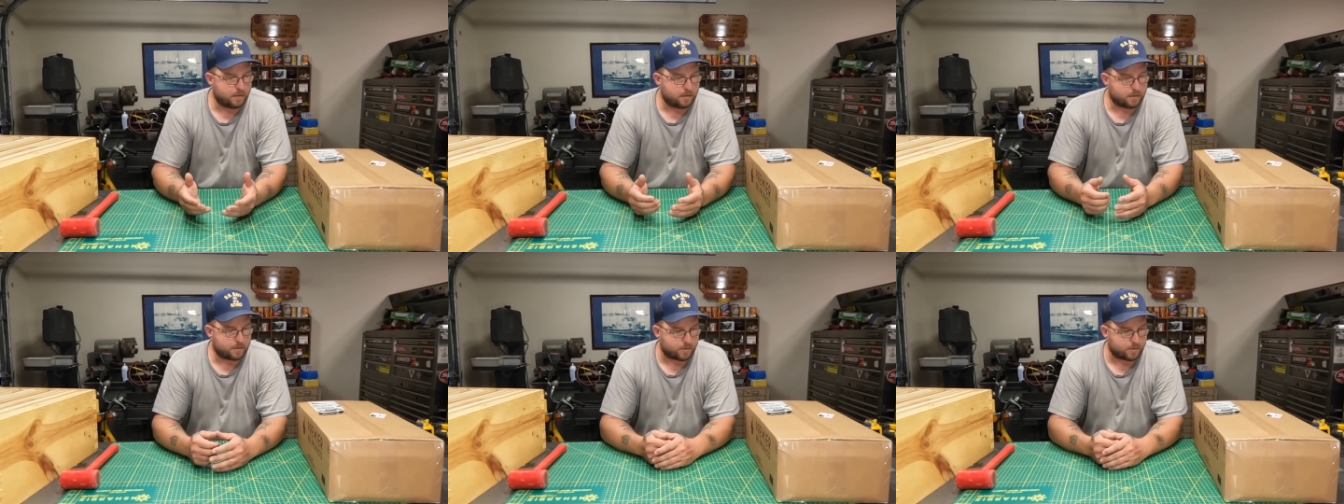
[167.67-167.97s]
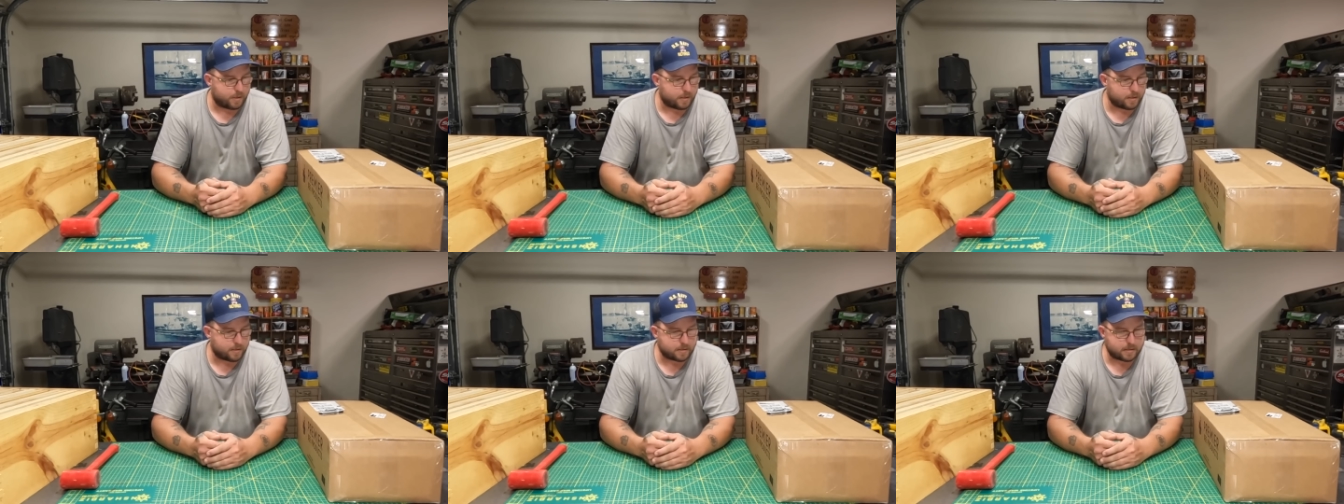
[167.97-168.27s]

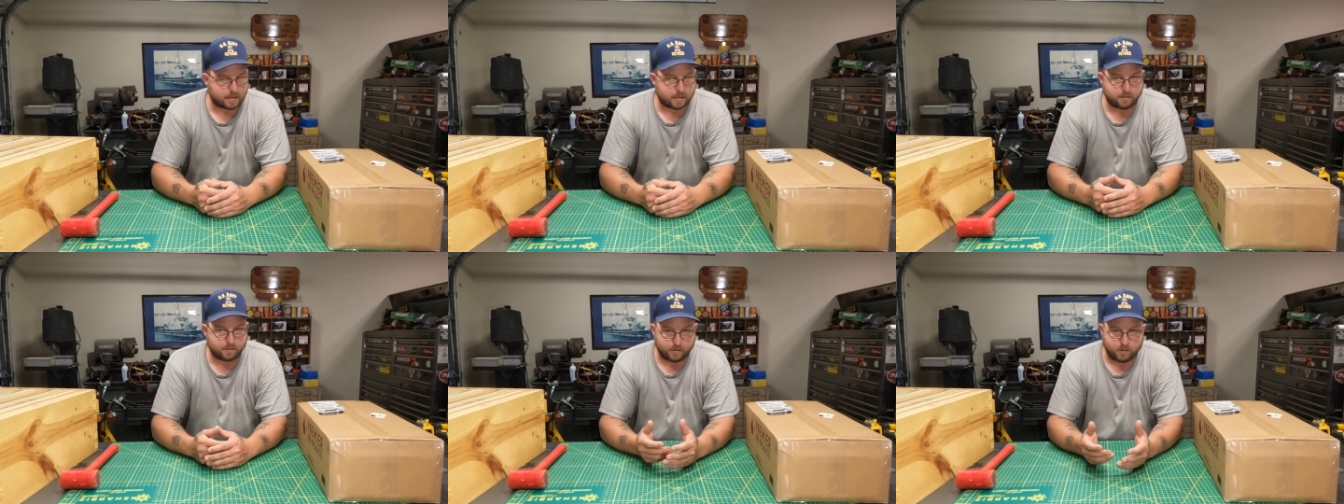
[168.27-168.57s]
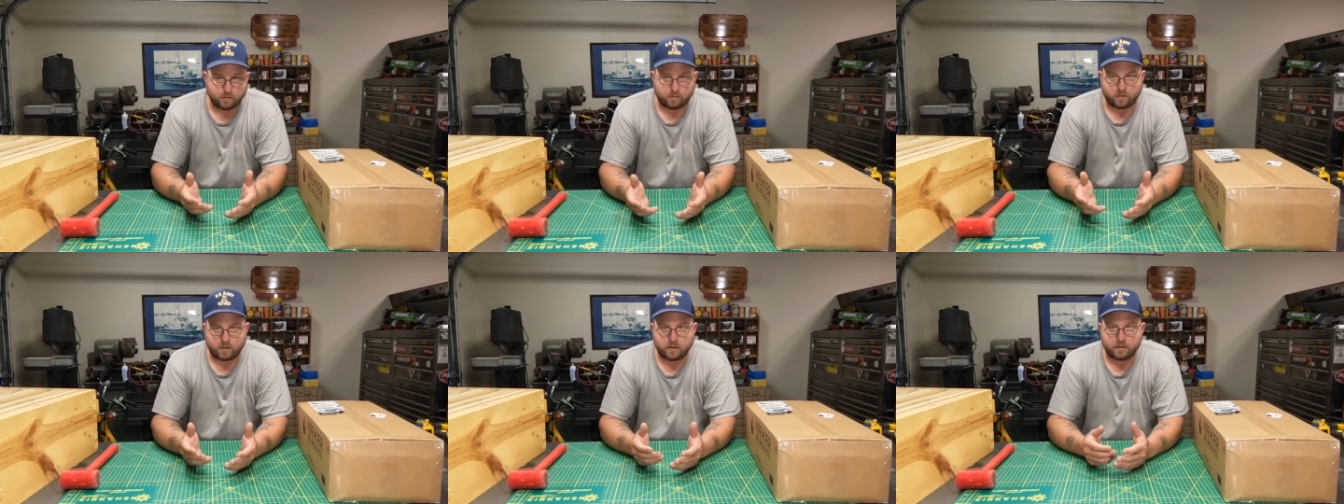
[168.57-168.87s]
So I said, you
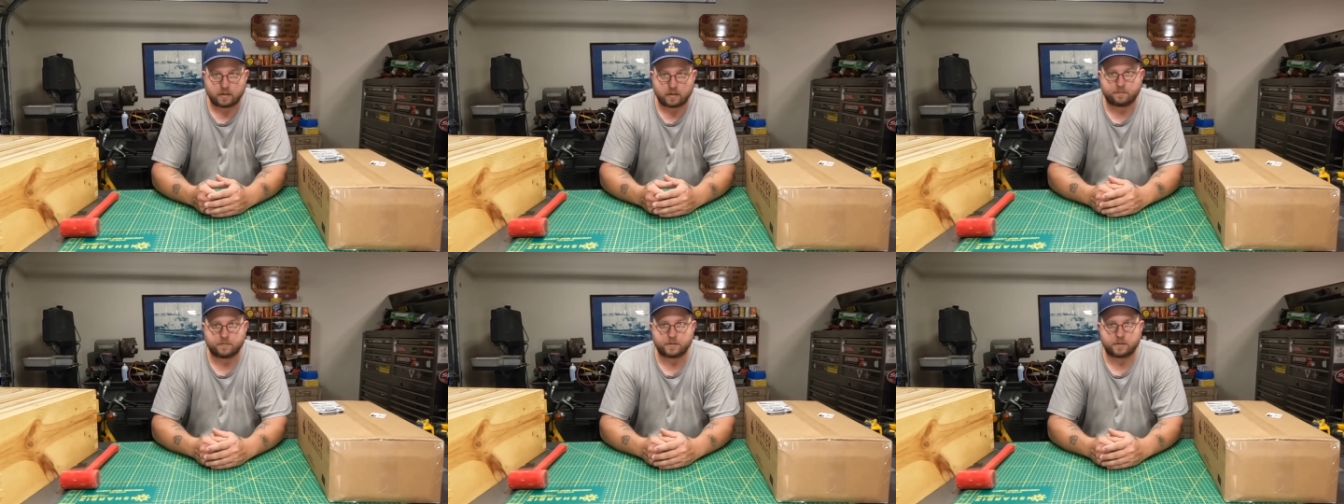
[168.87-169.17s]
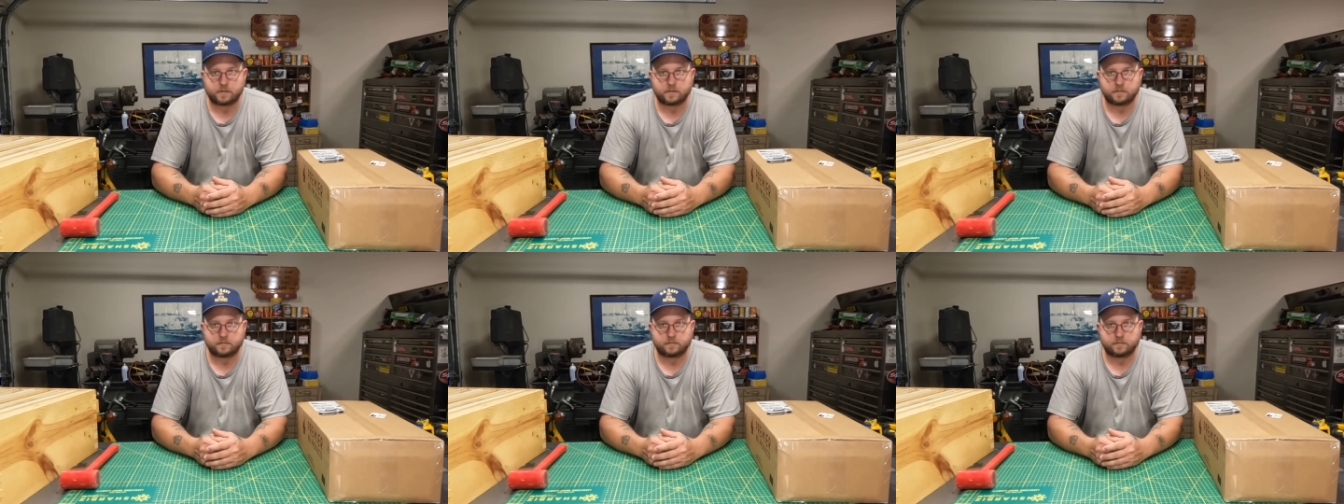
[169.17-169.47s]
know what, I'm
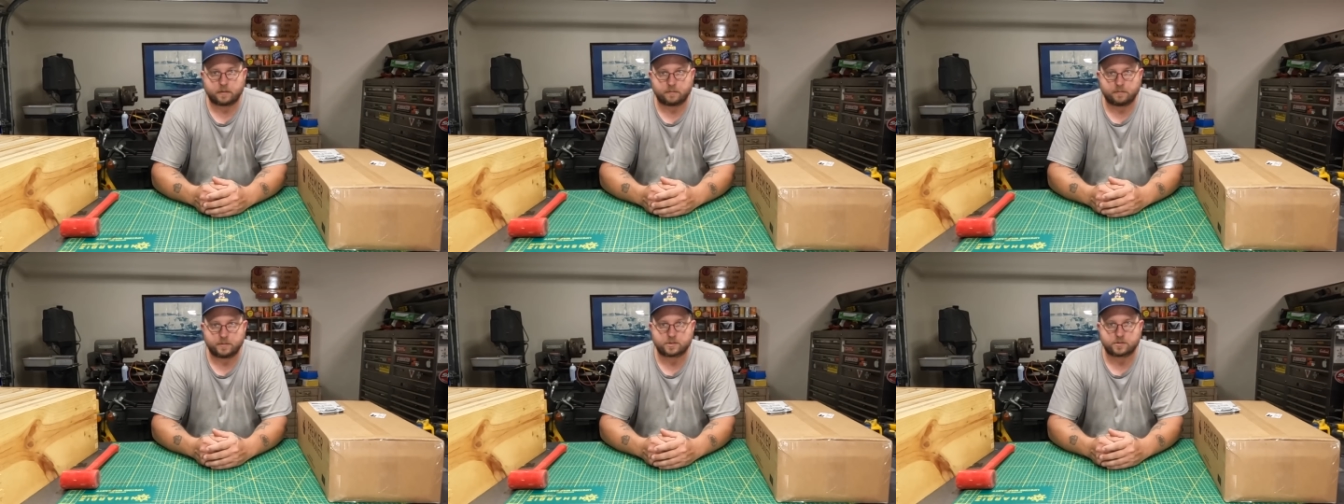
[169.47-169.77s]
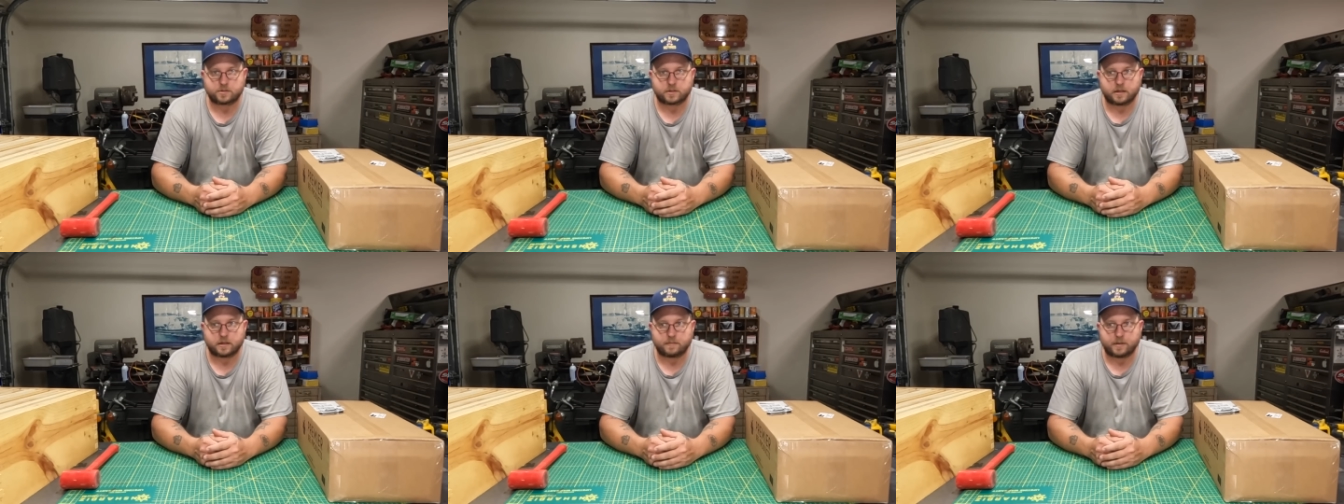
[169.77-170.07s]
gonna
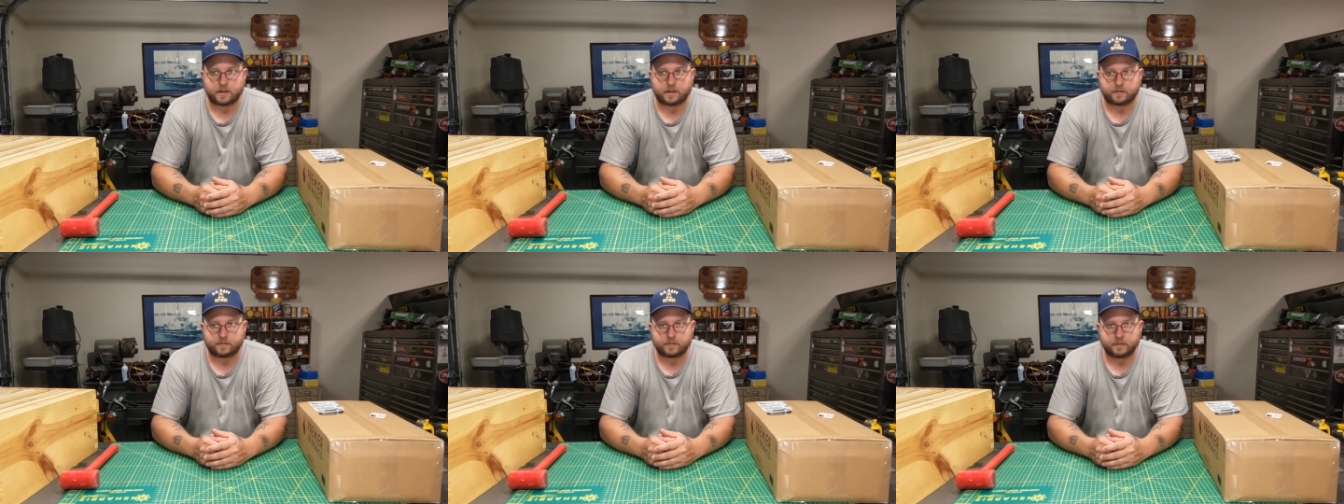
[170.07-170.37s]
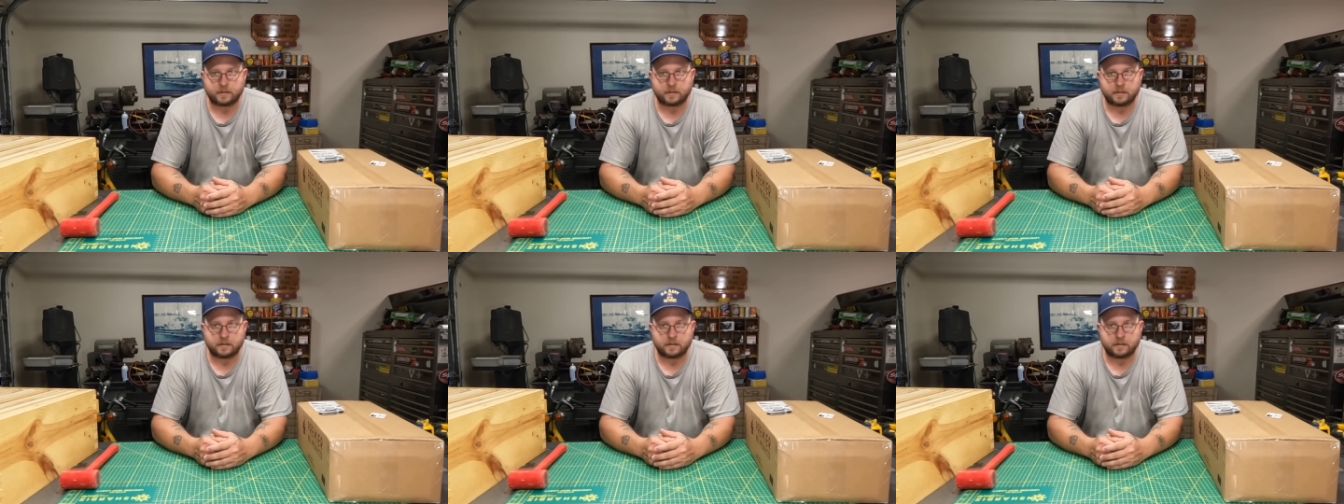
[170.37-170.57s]
try them out.